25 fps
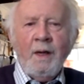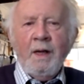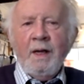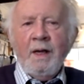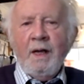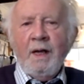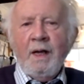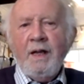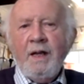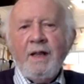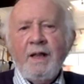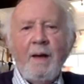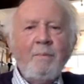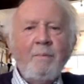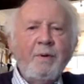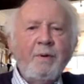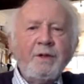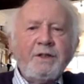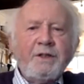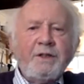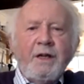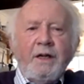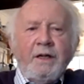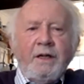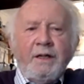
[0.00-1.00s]
He then
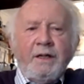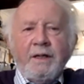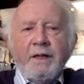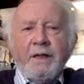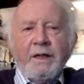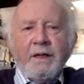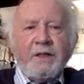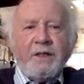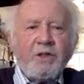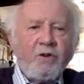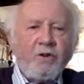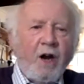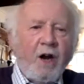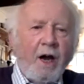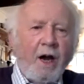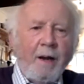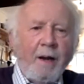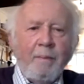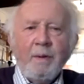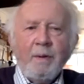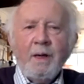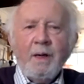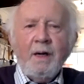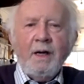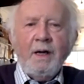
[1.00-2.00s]
proceeded to
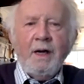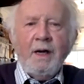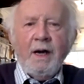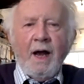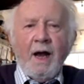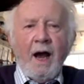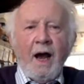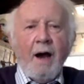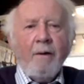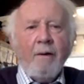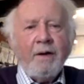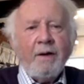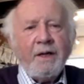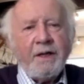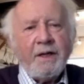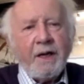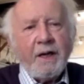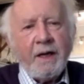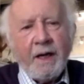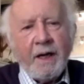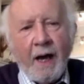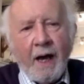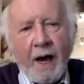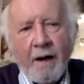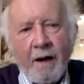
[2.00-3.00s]
describe how
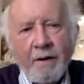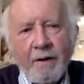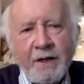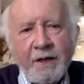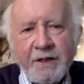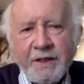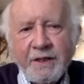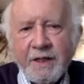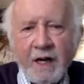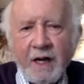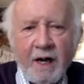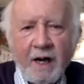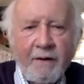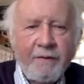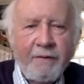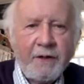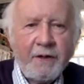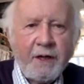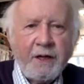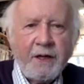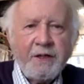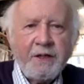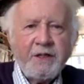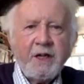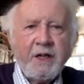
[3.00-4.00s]
his staff had
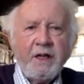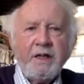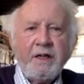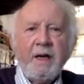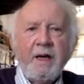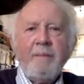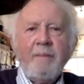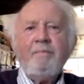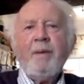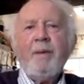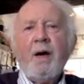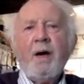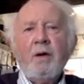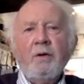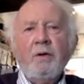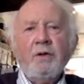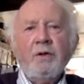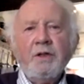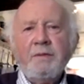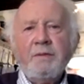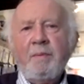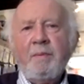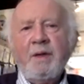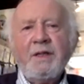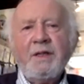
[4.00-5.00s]
inserted
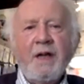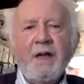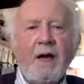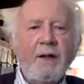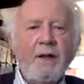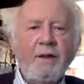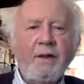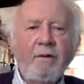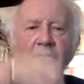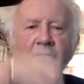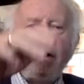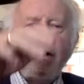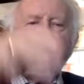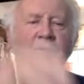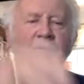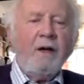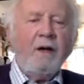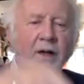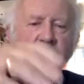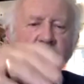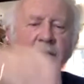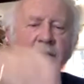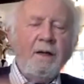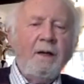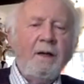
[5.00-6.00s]
poles beside the
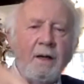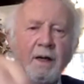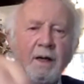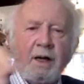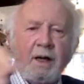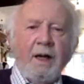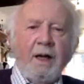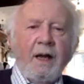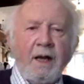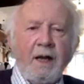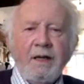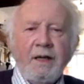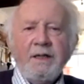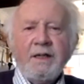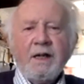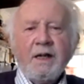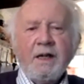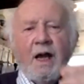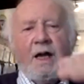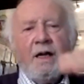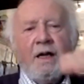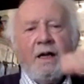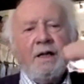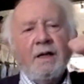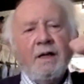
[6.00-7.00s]
river,
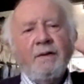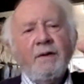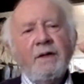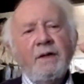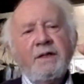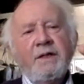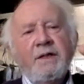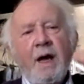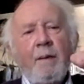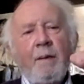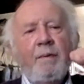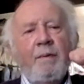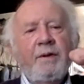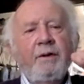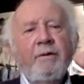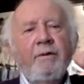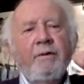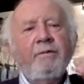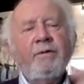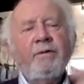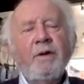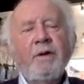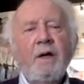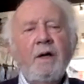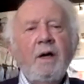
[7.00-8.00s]
indicating the depth
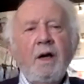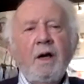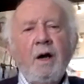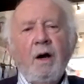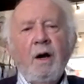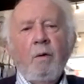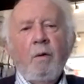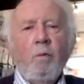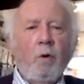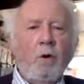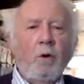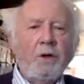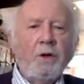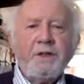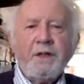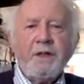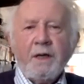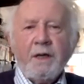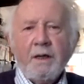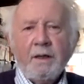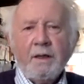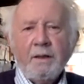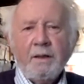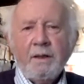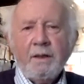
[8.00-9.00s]
of
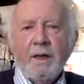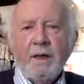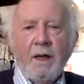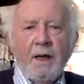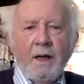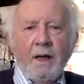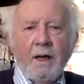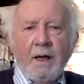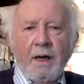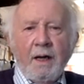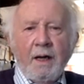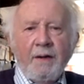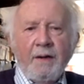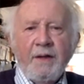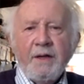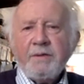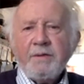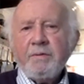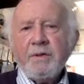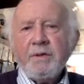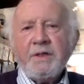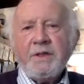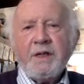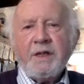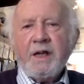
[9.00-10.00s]
water. And
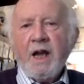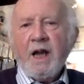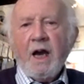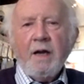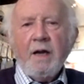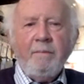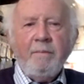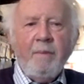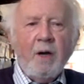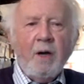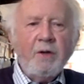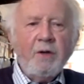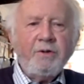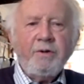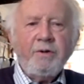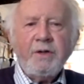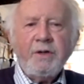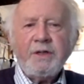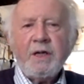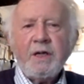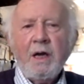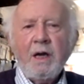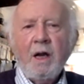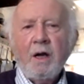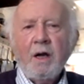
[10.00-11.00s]
this was to guide
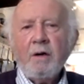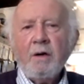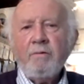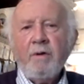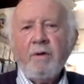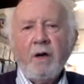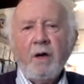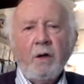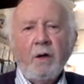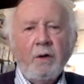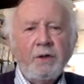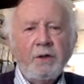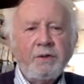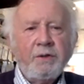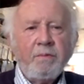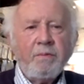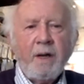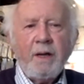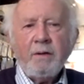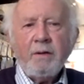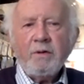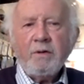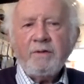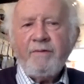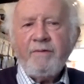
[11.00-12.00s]
motorists along roads
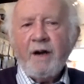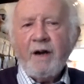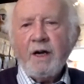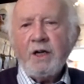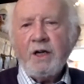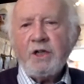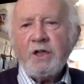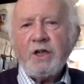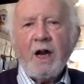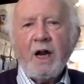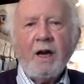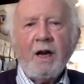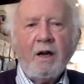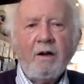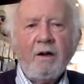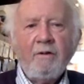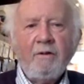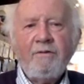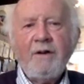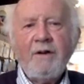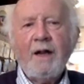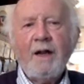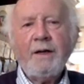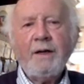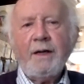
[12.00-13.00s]
where there was very shallow
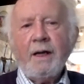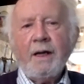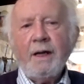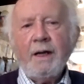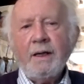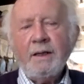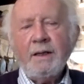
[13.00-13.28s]
flooding.